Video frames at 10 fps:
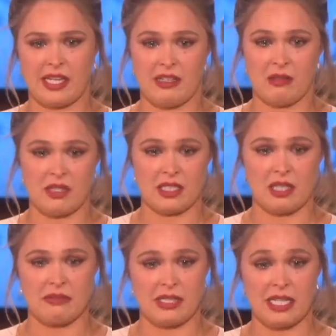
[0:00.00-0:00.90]
killing
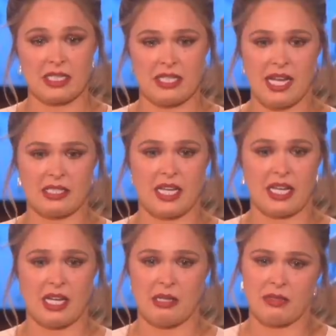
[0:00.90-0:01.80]
myself. In that exact
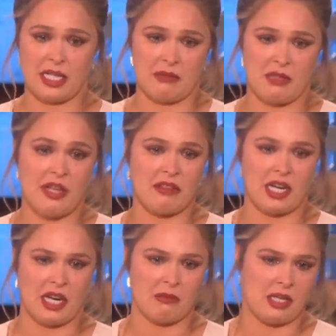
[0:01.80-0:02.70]
second, I'm like, I'm
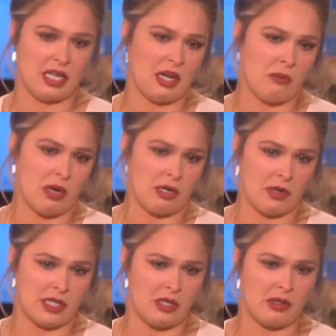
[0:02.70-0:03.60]
nothing. I'm like, uh, what do
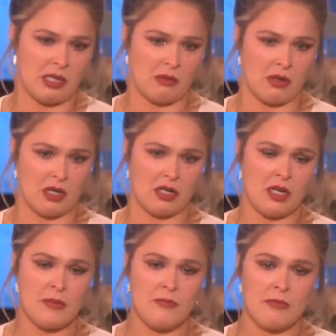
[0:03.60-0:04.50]
I do anymore?
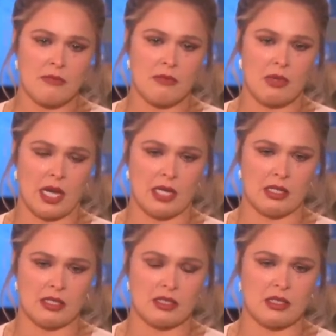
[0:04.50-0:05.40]

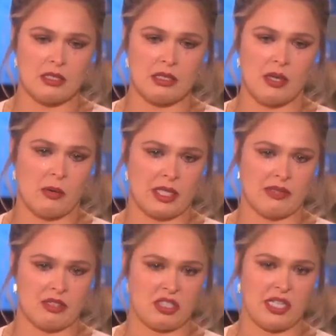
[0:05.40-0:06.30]
And no one
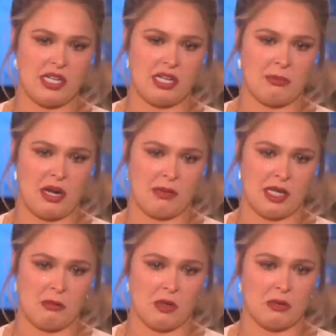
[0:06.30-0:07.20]
gives a about me
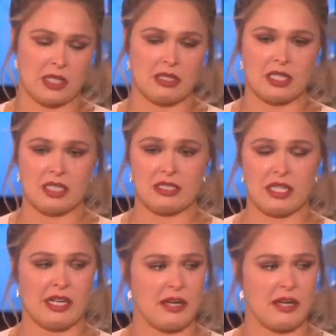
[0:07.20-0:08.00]
anymore without this. And,